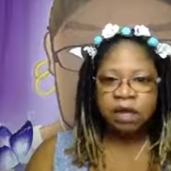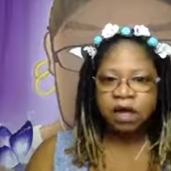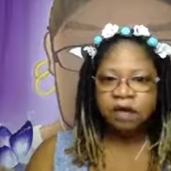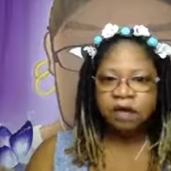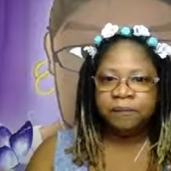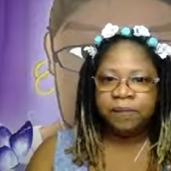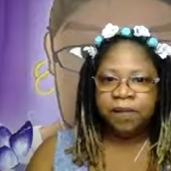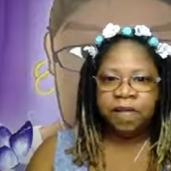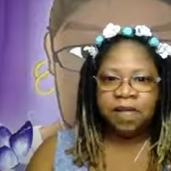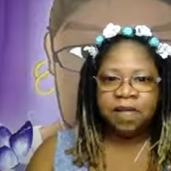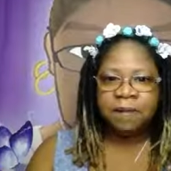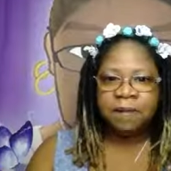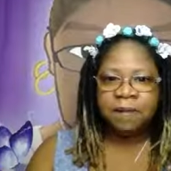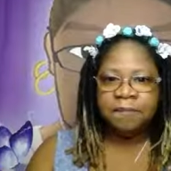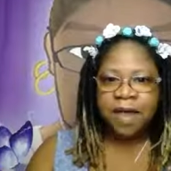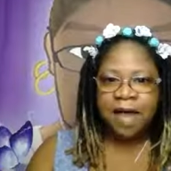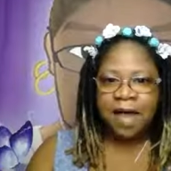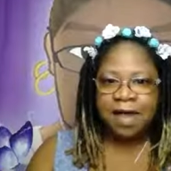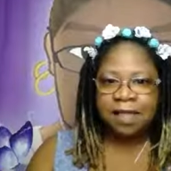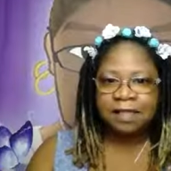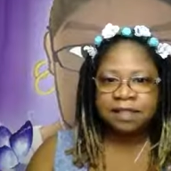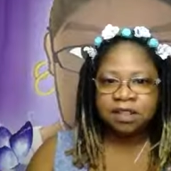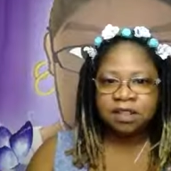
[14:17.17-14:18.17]
being a
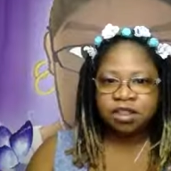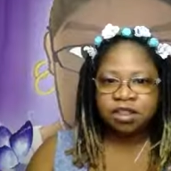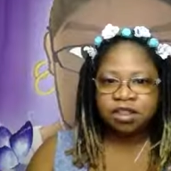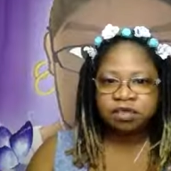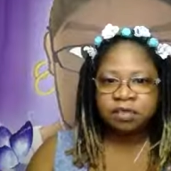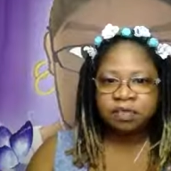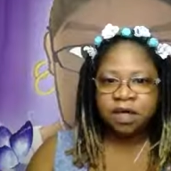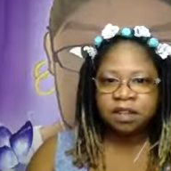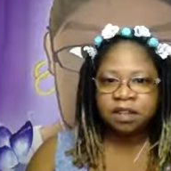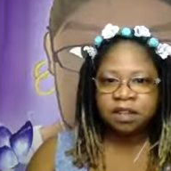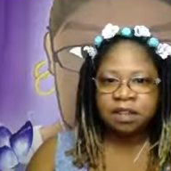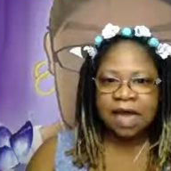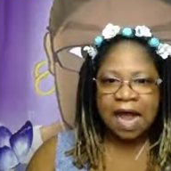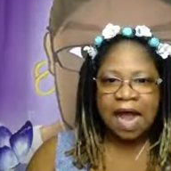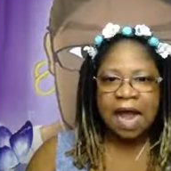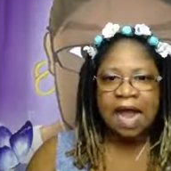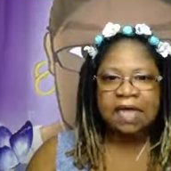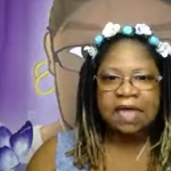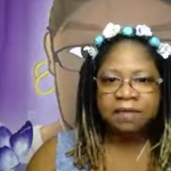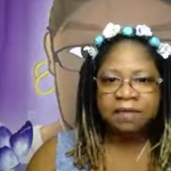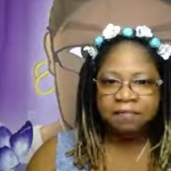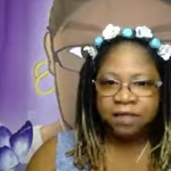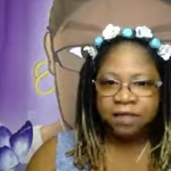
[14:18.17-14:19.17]
bad situation.
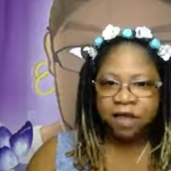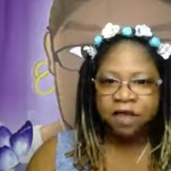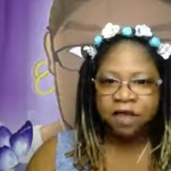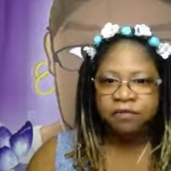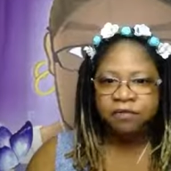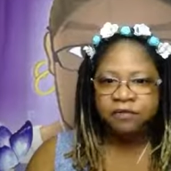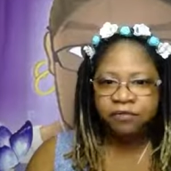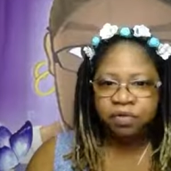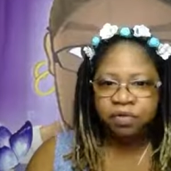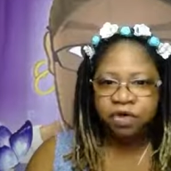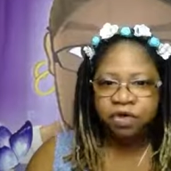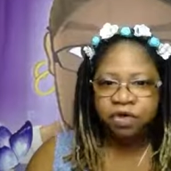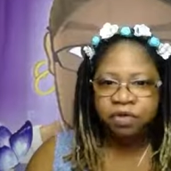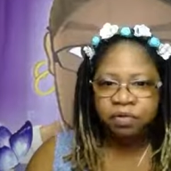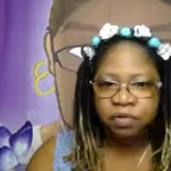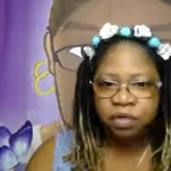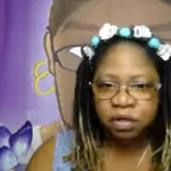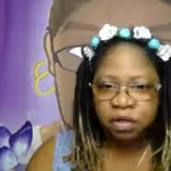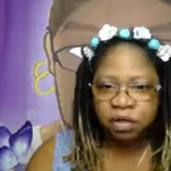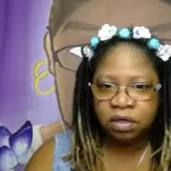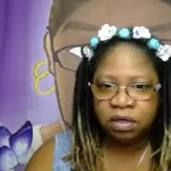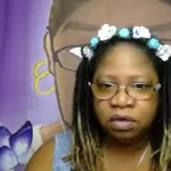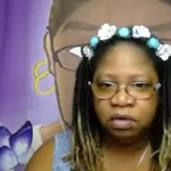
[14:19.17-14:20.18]
I am there for you,
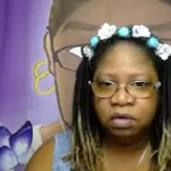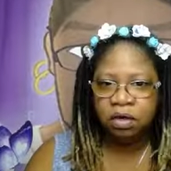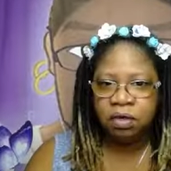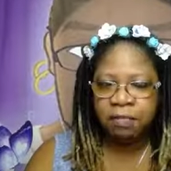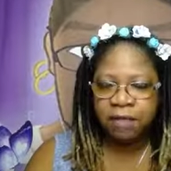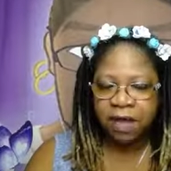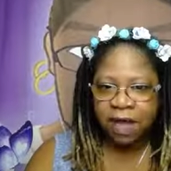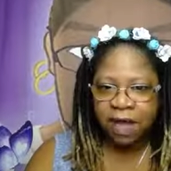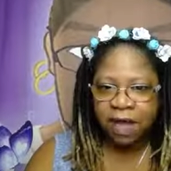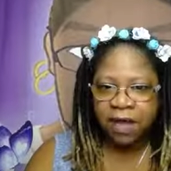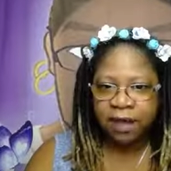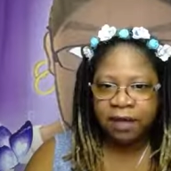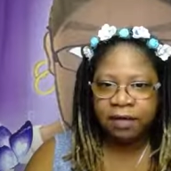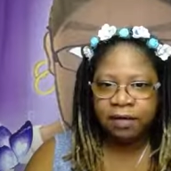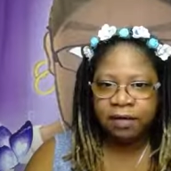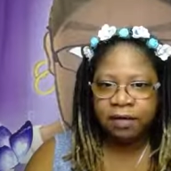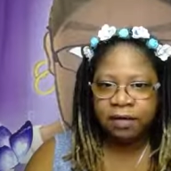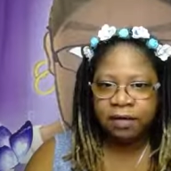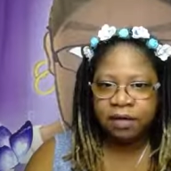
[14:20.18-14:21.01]
good or bad.